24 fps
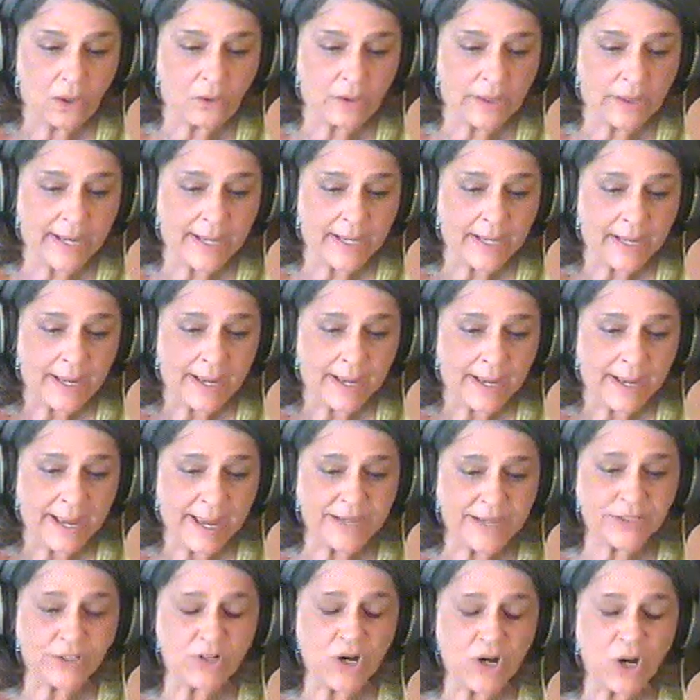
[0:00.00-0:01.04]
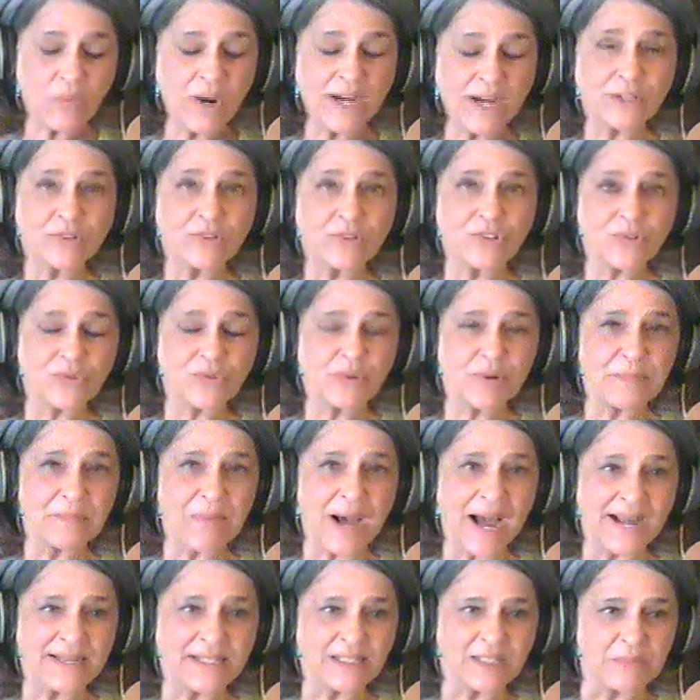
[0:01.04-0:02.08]
Okay. And you know what? You just
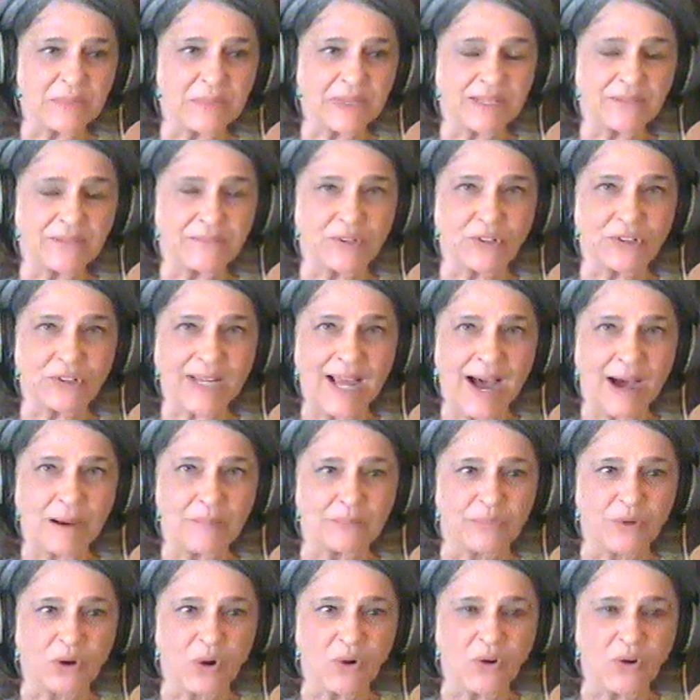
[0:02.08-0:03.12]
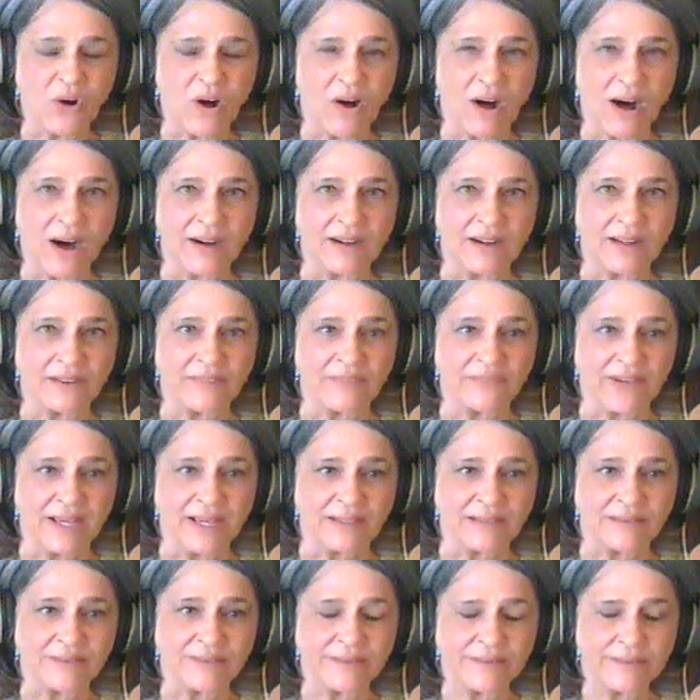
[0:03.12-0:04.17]
reminded me of your Tom Brokaw
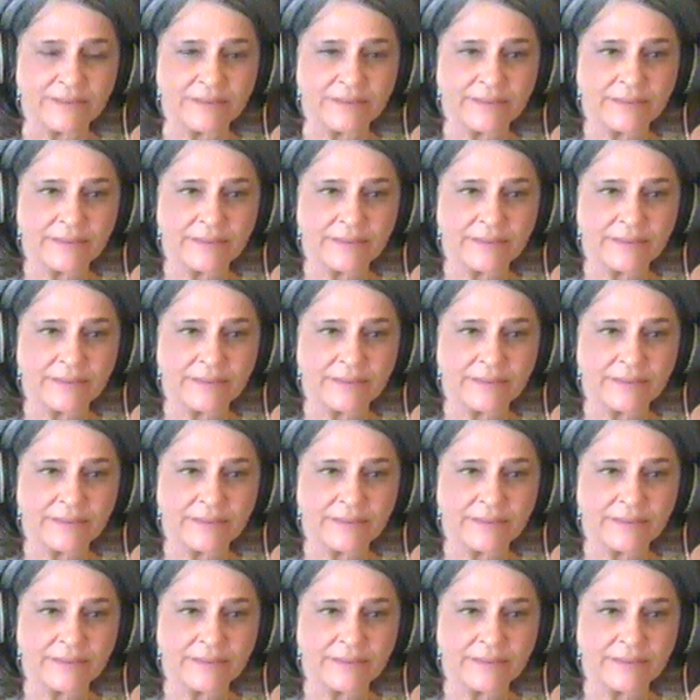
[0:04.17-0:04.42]
event.